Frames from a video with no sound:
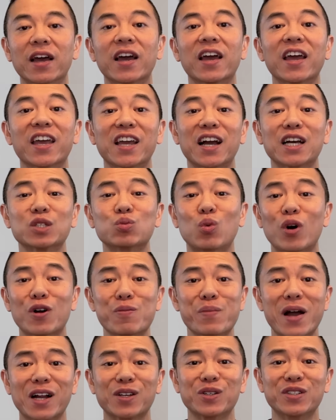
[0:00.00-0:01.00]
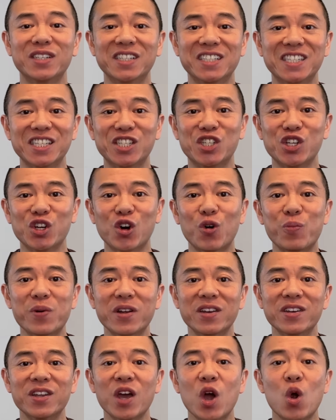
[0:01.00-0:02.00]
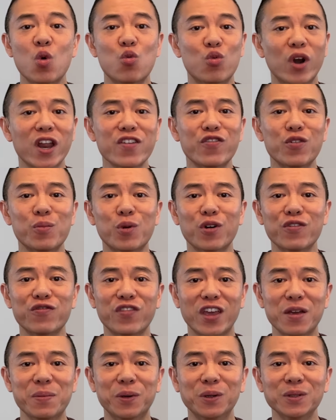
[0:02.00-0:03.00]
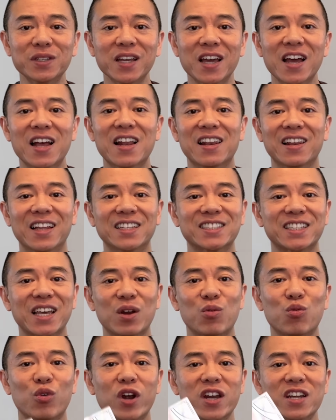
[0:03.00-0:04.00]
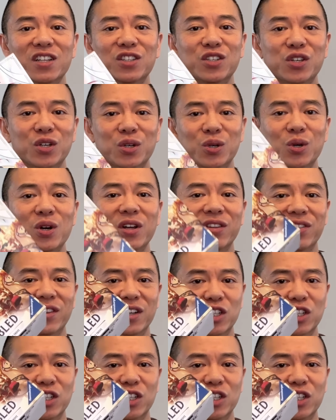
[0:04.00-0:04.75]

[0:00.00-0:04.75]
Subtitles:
Hey guys, welcome back to TCG Opened. Ready for more Fabled? Let's get right into the